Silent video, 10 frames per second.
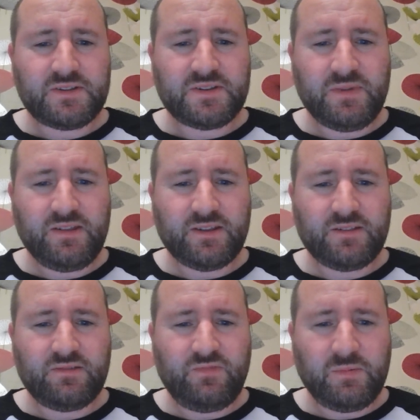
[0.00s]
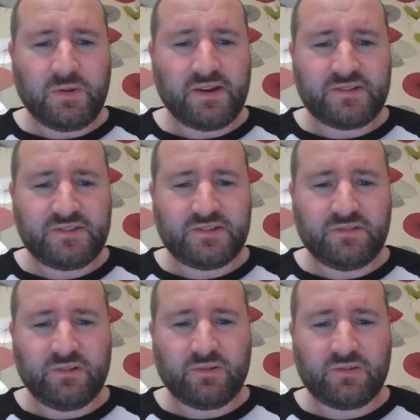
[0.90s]
to me the female character
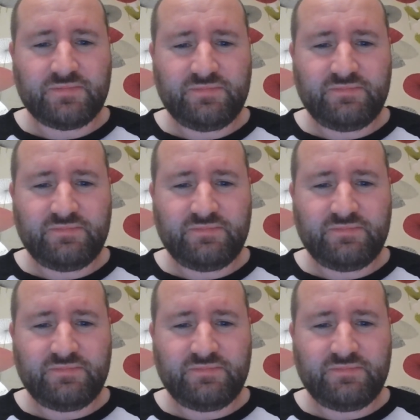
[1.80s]
doesn't look